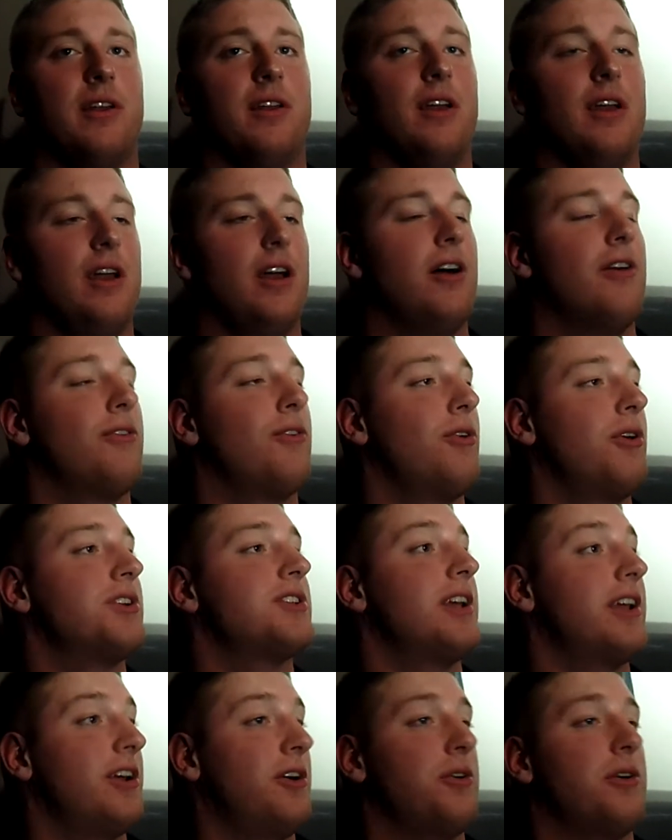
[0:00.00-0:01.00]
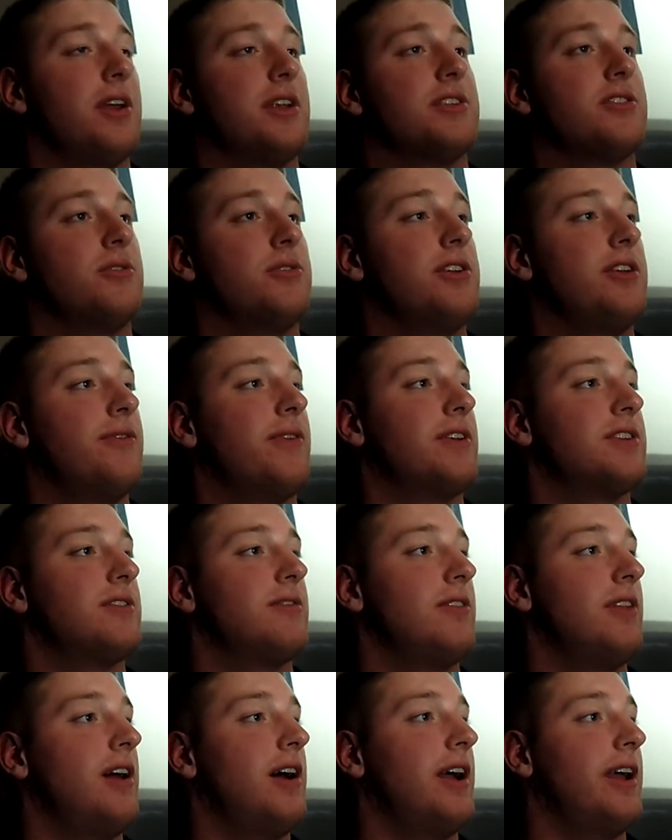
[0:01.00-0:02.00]
And of course, I go against their
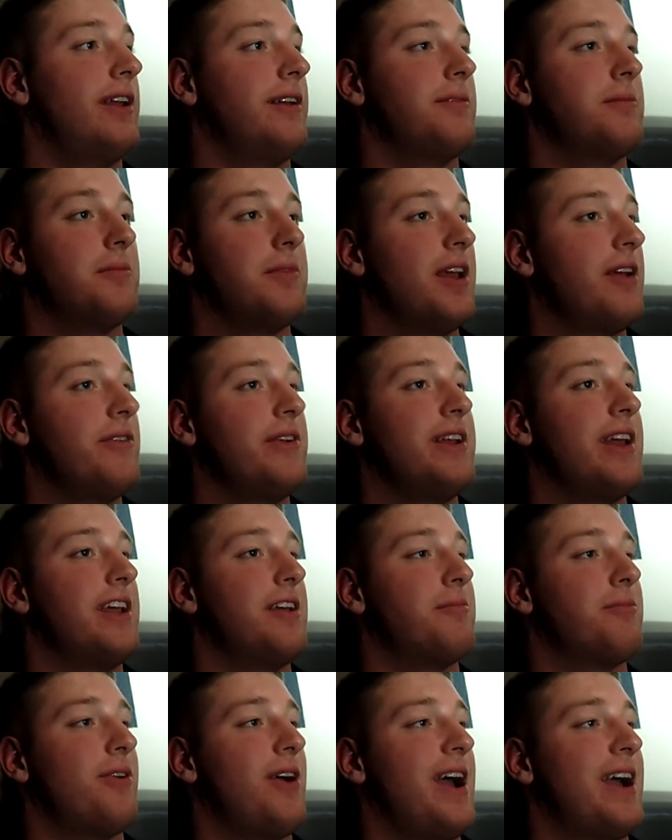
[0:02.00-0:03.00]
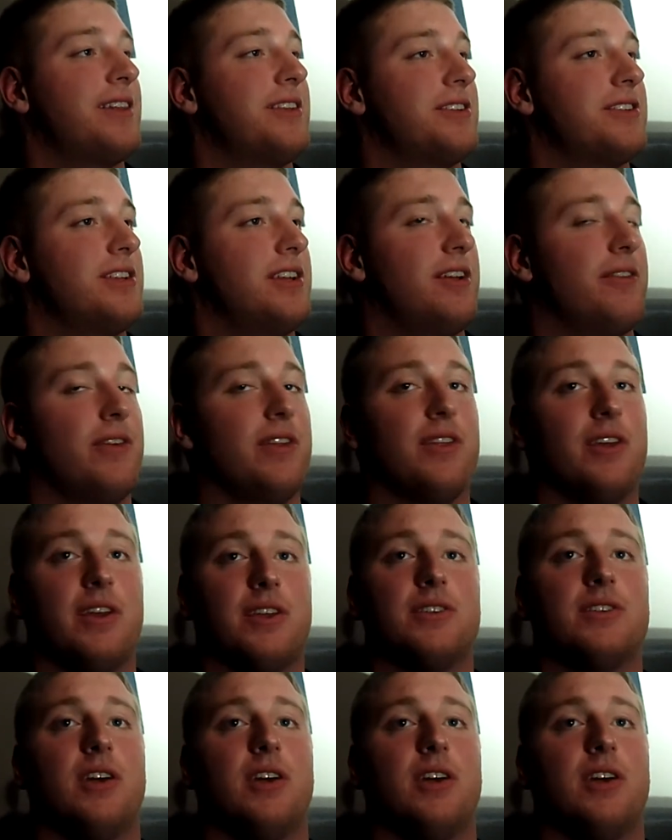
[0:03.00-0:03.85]
defensive line every day in practice and everything.